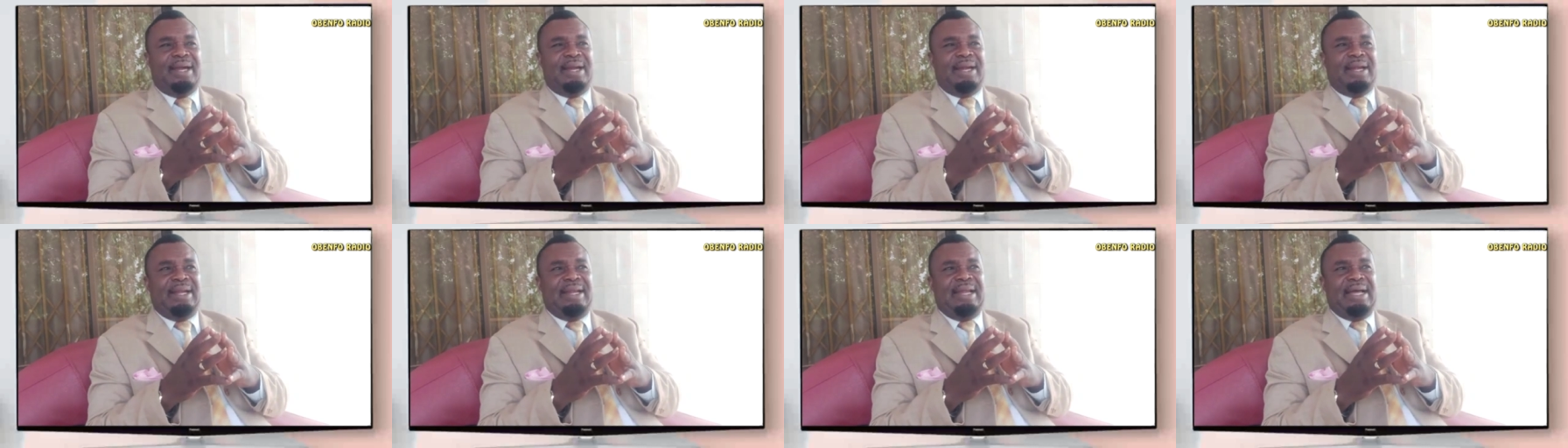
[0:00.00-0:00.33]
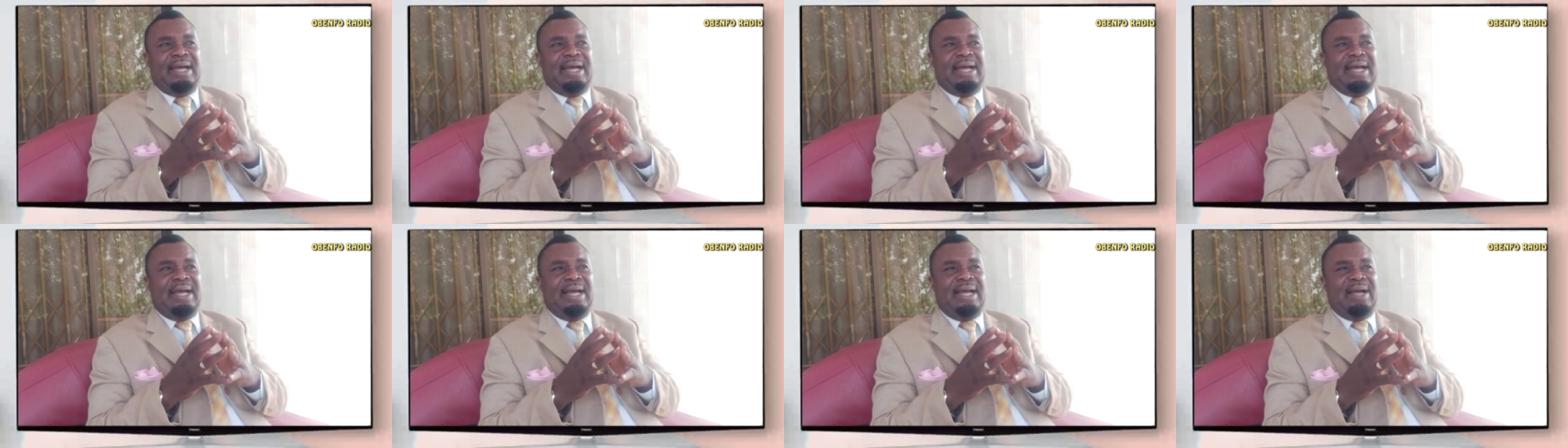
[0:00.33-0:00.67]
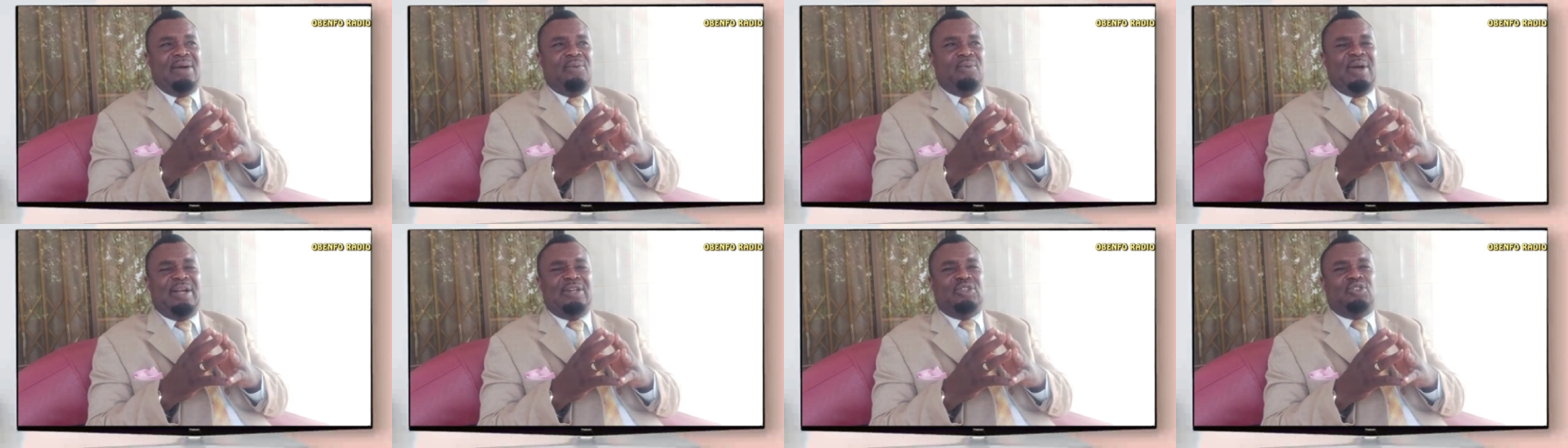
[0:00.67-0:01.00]
Na
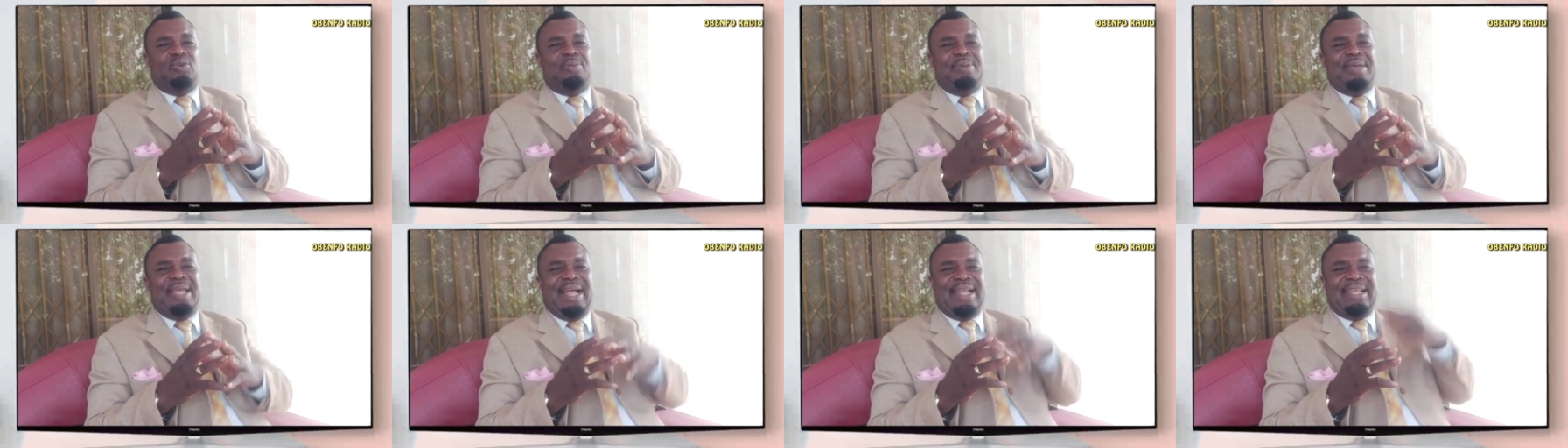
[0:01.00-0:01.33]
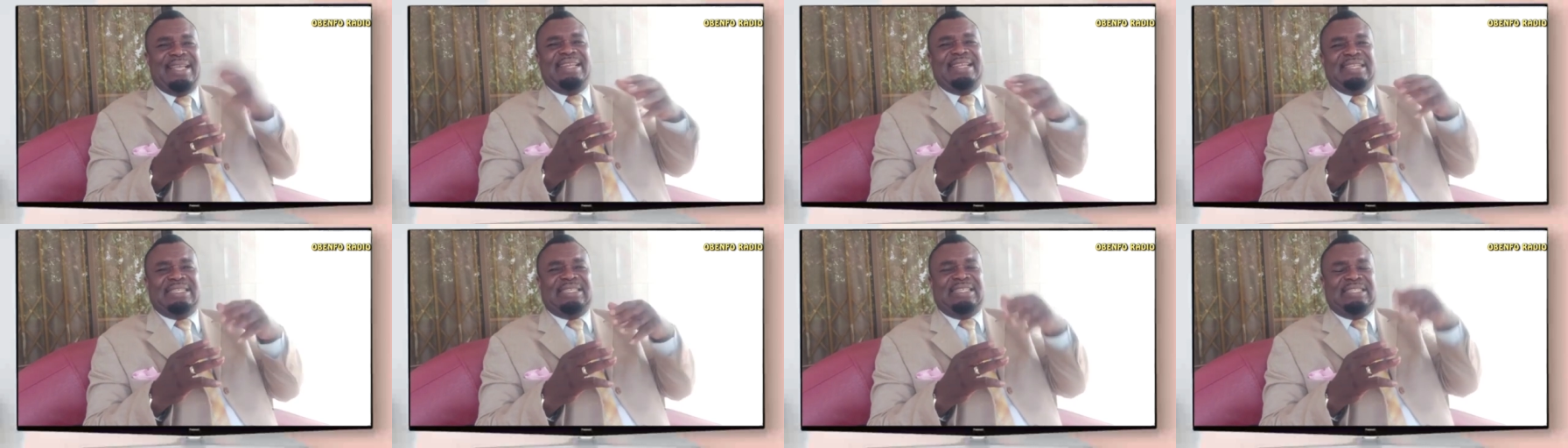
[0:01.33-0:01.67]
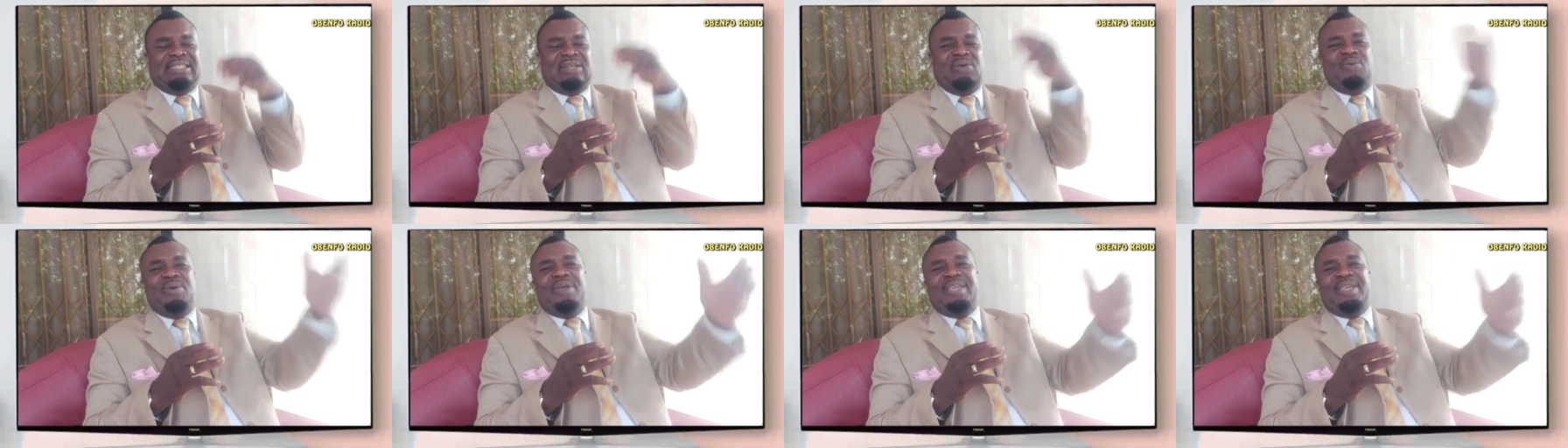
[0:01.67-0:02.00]
went to me and yet
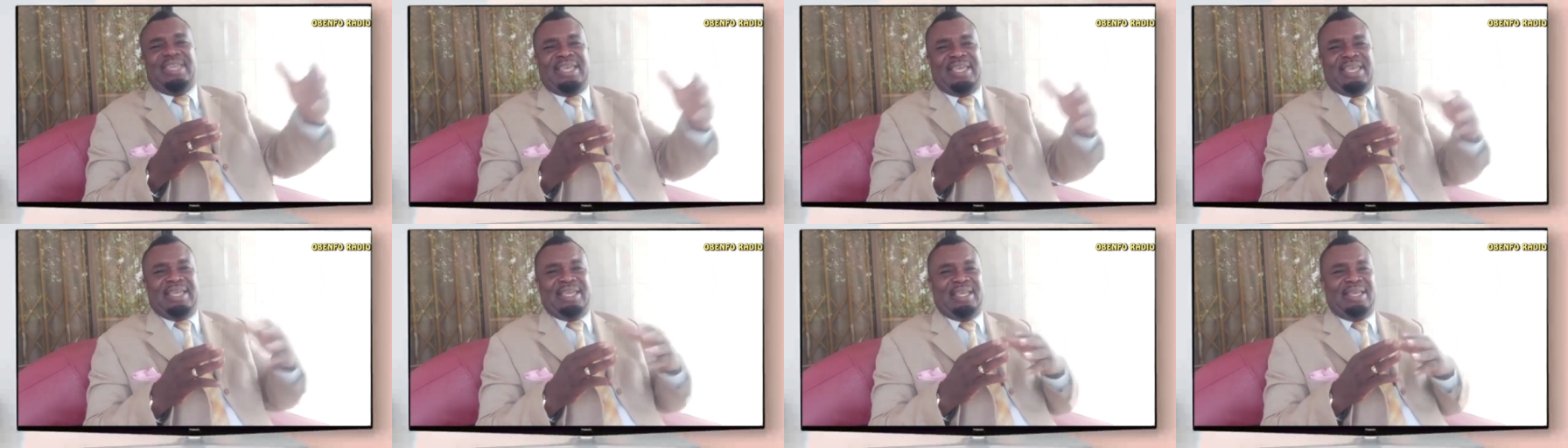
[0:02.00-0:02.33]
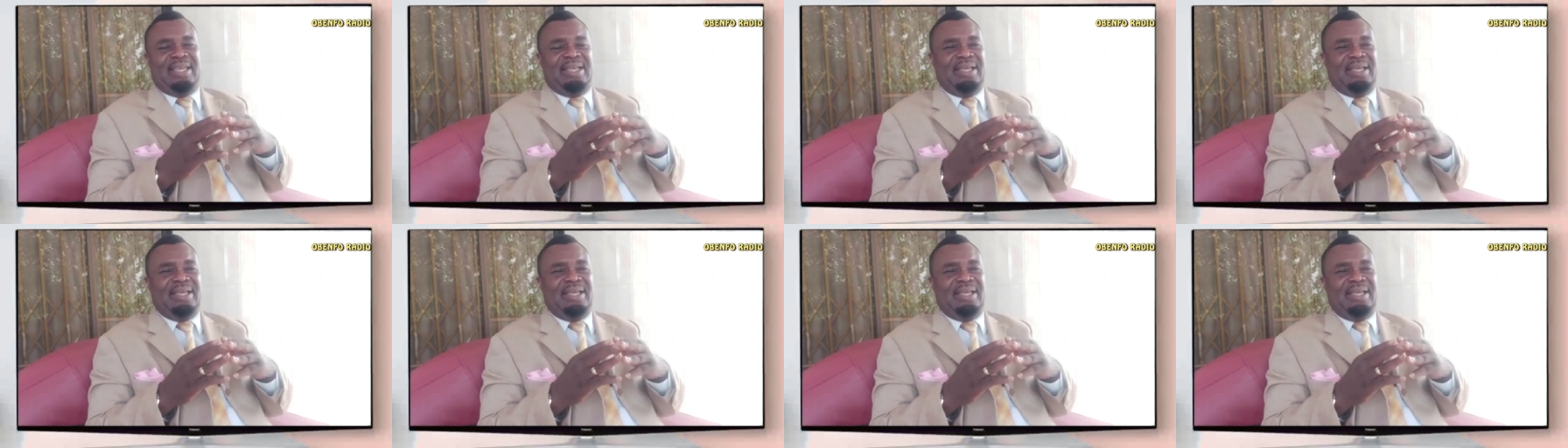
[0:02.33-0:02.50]
is a way.